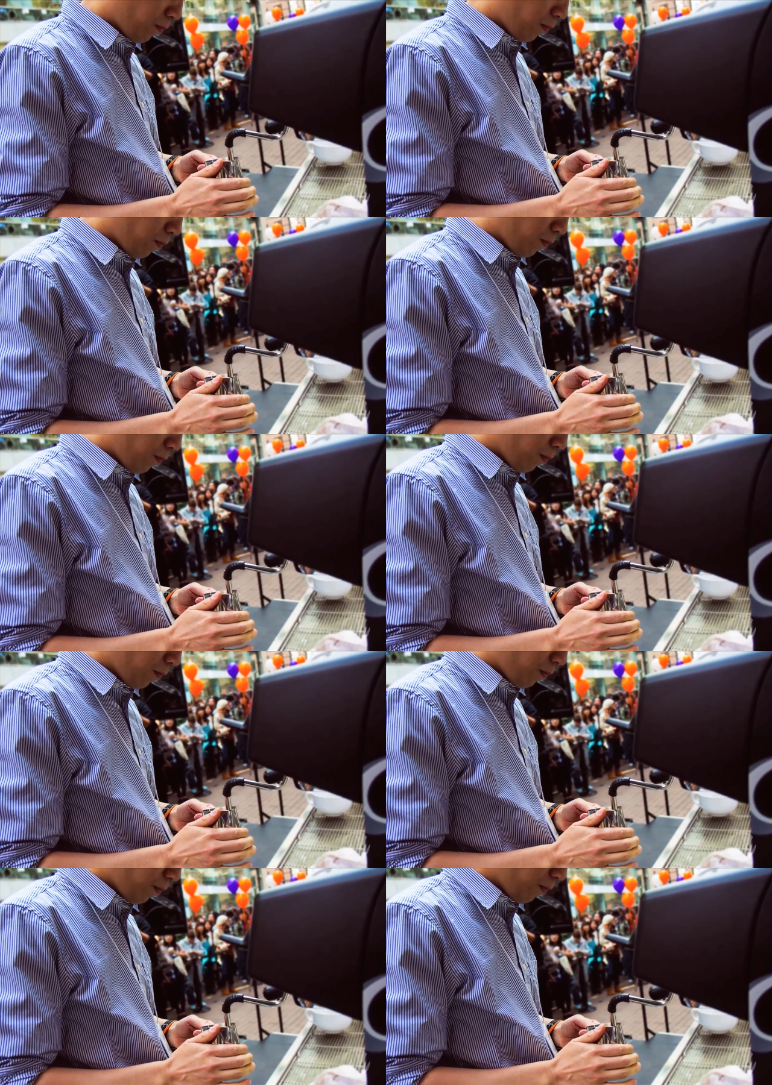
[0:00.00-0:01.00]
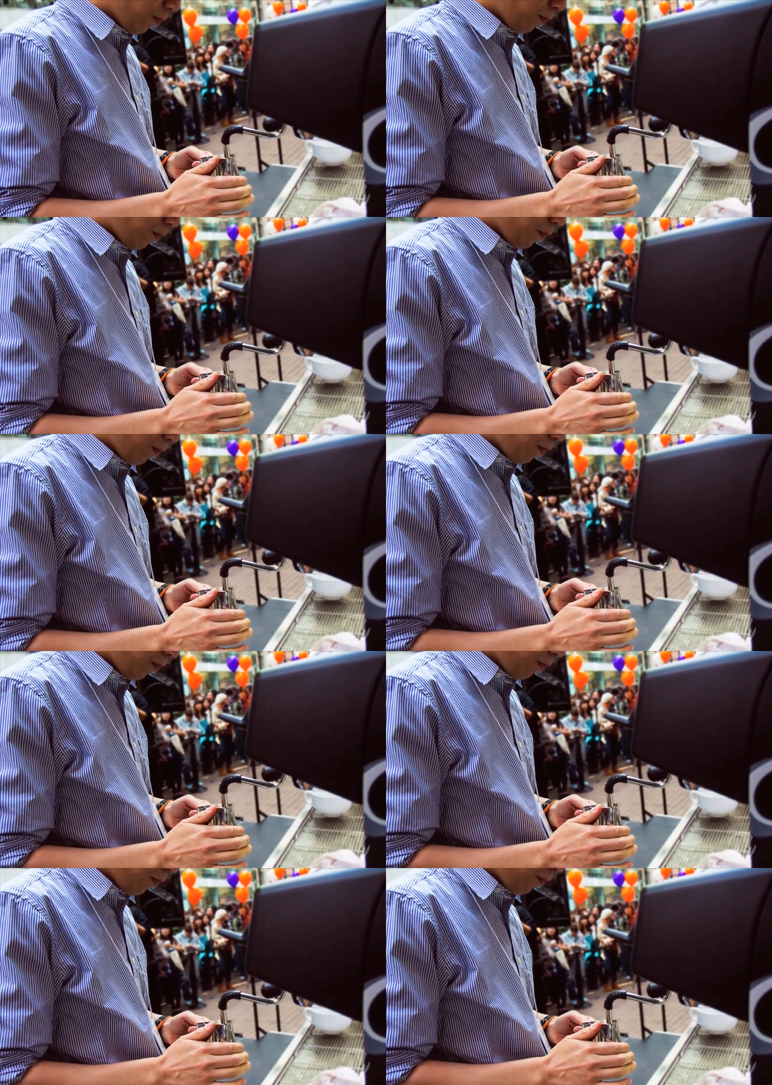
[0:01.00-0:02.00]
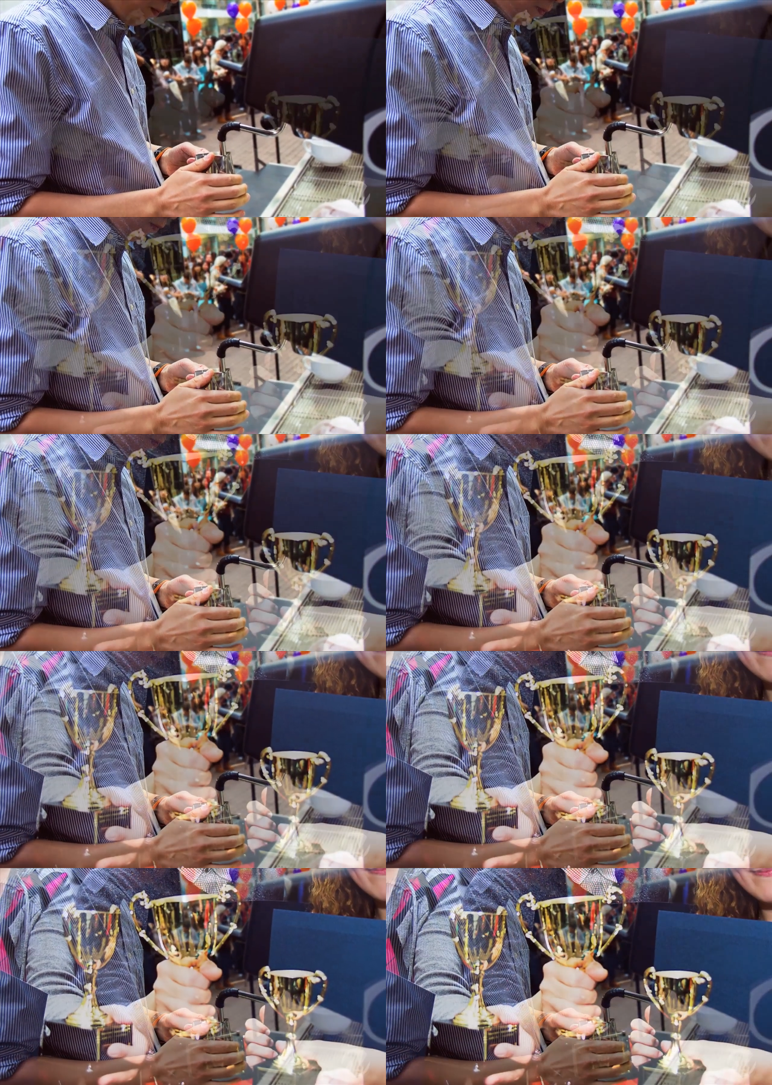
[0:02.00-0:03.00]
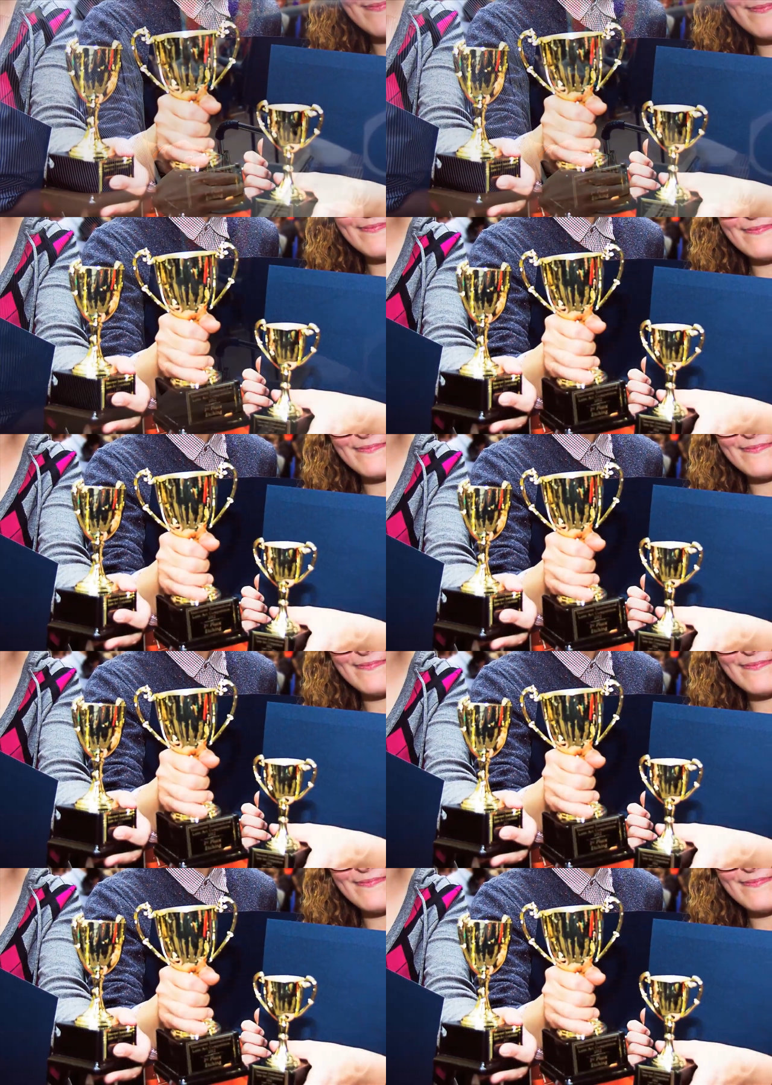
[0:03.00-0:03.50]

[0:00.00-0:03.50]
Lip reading: (no speaker visible)